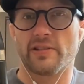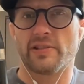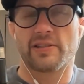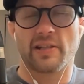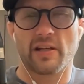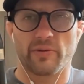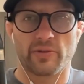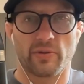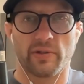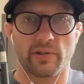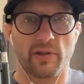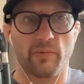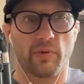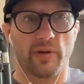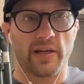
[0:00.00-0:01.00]
said I was on a
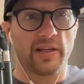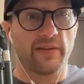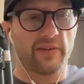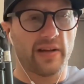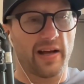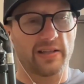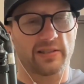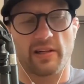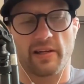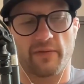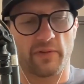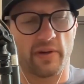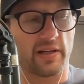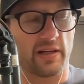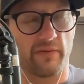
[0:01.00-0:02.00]
good one. I didn't even ask like
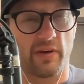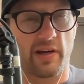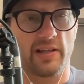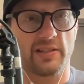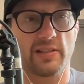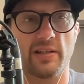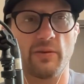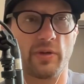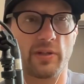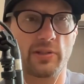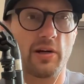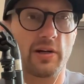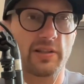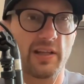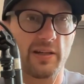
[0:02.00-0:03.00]
for any advice. I didn't want to
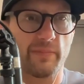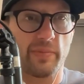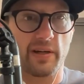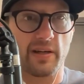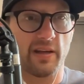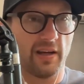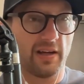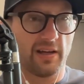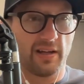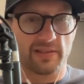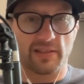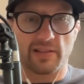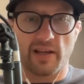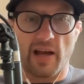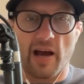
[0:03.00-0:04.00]
talk to anybody. So I
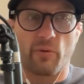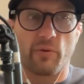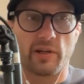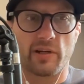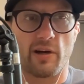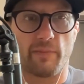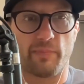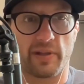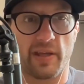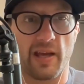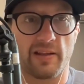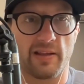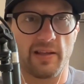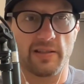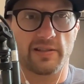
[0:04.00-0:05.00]
was like, I don't want to
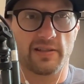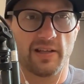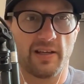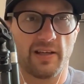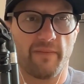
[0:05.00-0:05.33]
complicate this.